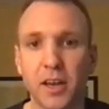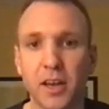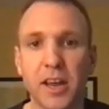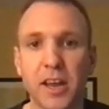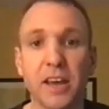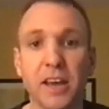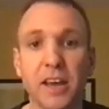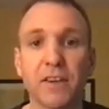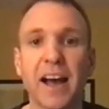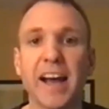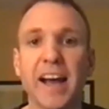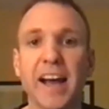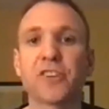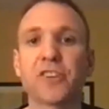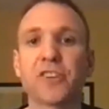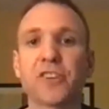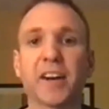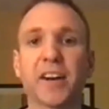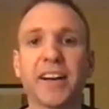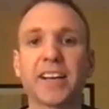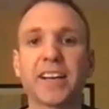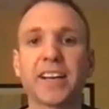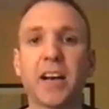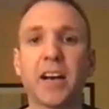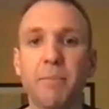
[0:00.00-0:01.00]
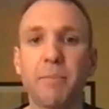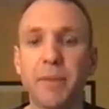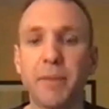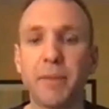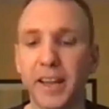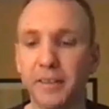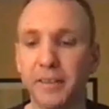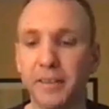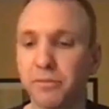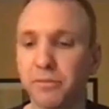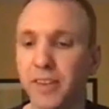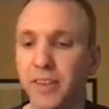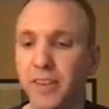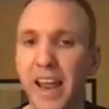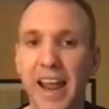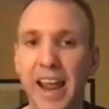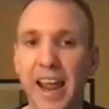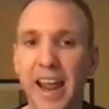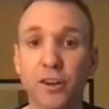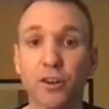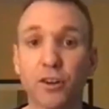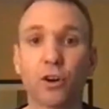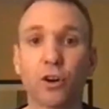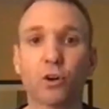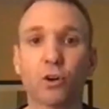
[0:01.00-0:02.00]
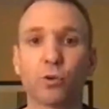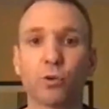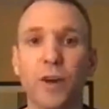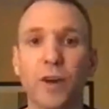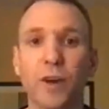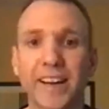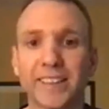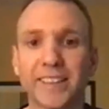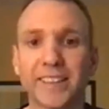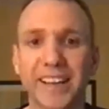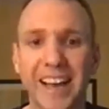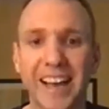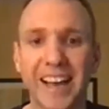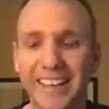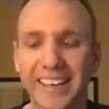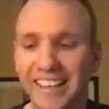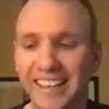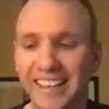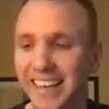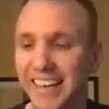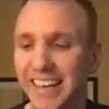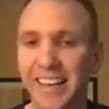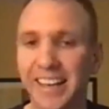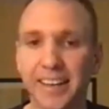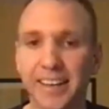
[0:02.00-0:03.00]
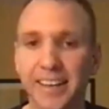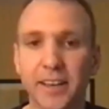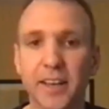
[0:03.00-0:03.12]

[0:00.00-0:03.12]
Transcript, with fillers: If I try to come in and correct a kid